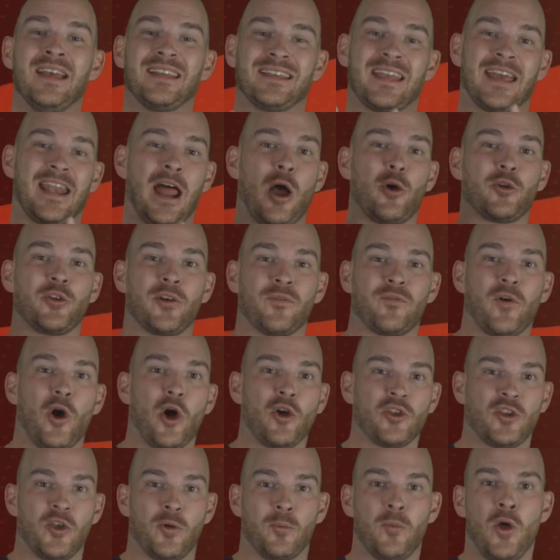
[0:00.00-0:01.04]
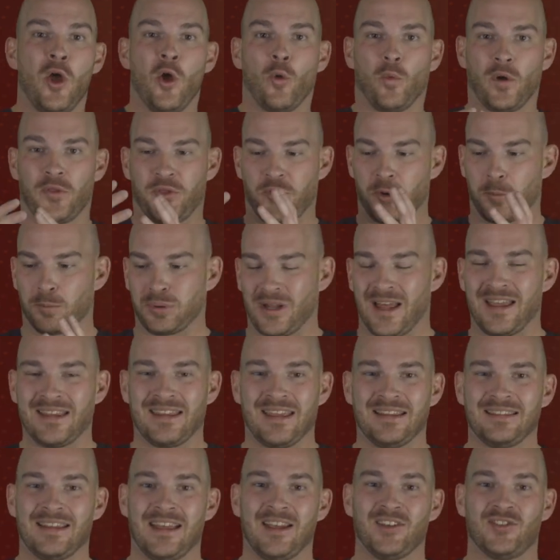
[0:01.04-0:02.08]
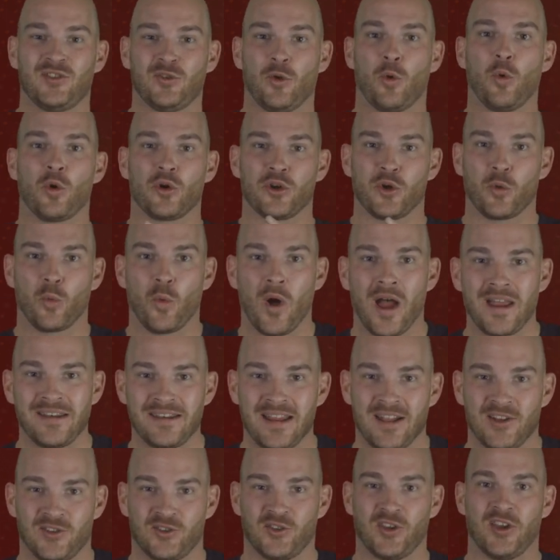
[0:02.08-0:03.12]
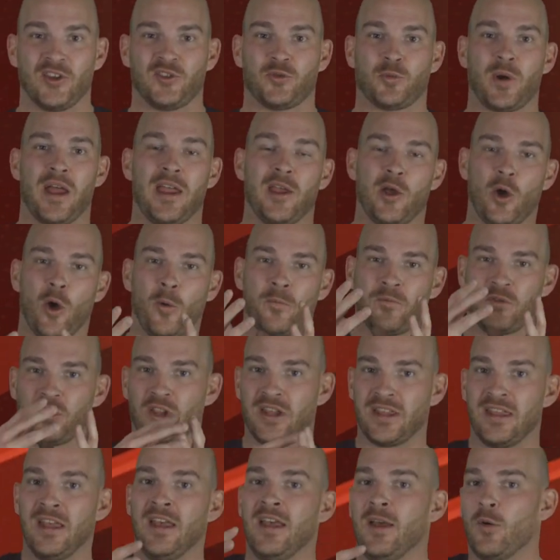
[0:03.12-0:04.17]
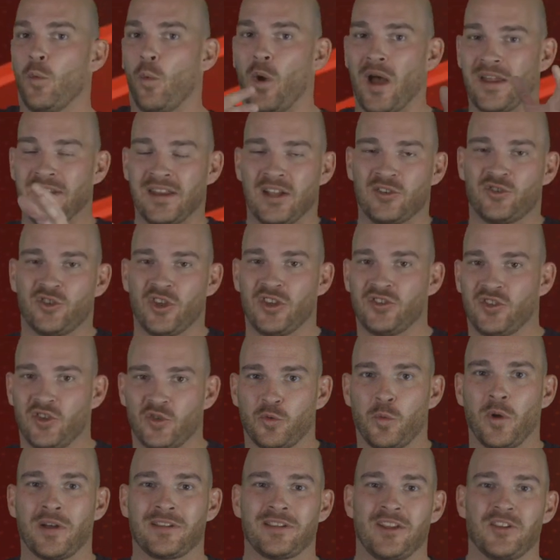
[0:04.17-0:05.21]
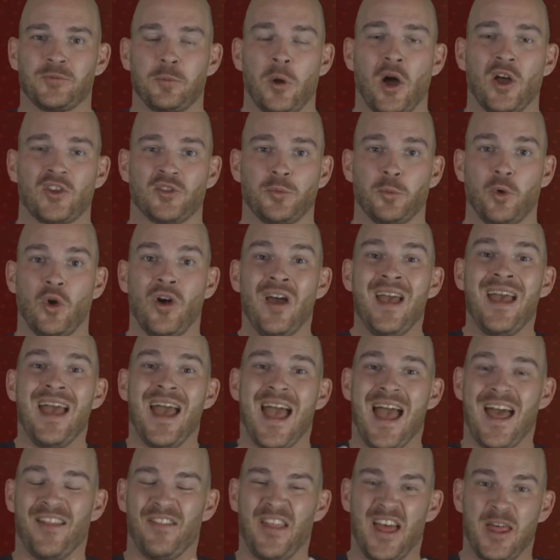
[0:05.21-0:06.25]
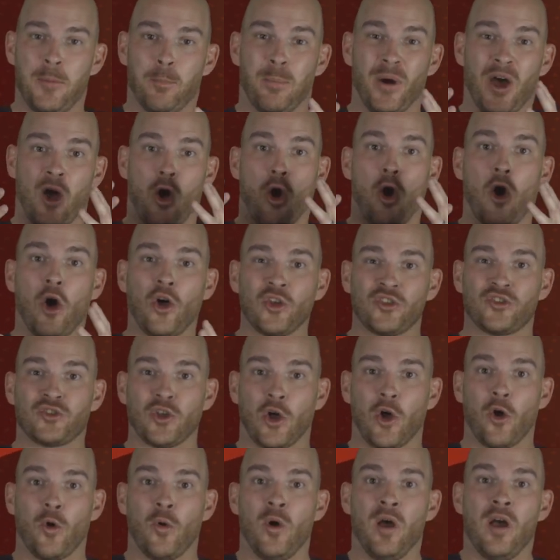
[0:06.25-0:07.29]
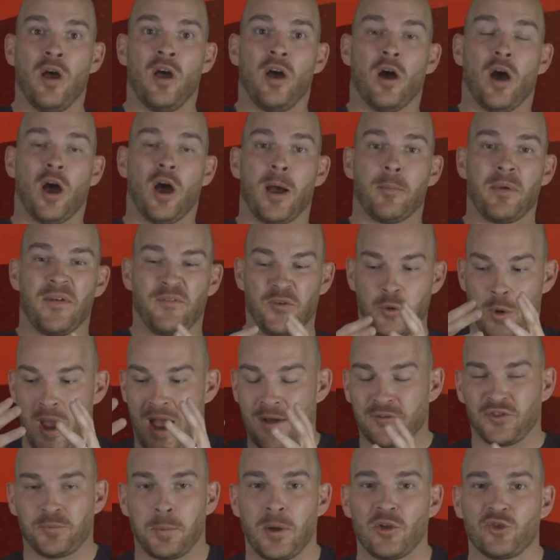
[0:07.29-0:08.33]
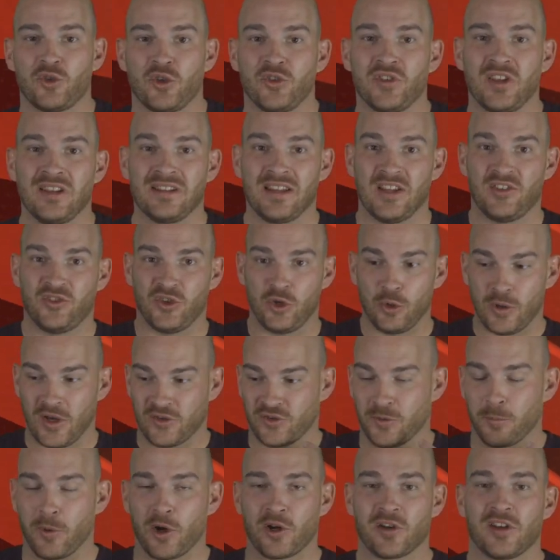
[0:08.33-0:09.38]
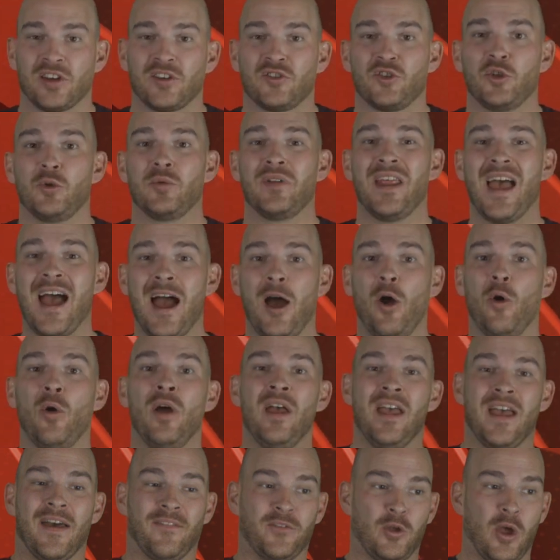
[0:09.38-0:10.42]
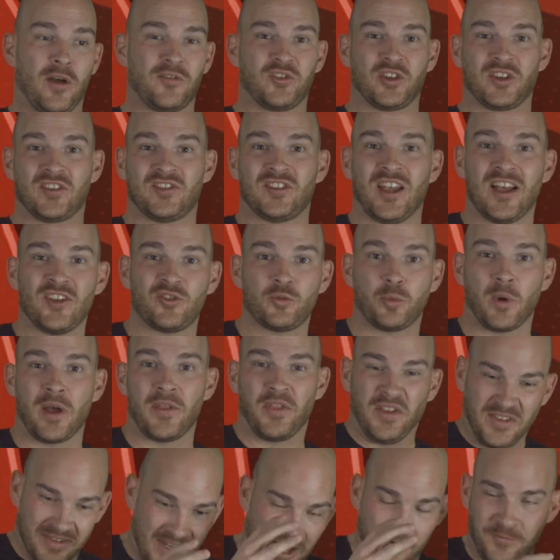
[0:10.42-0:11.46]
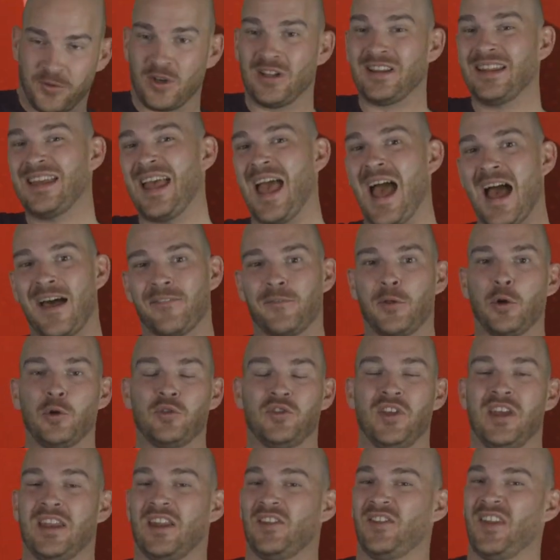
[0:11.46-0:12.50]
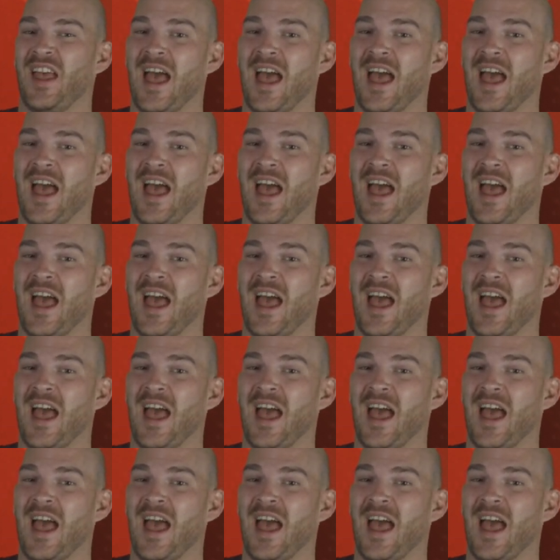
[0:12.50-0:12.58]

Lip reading: Get out your volume with your blanket list or your wide niche list, right? Hopefully wide niche list as quickly as possible. And then, but also, if you have specialty lists that you guys are marketing to now and that you have success with, definitely add those in.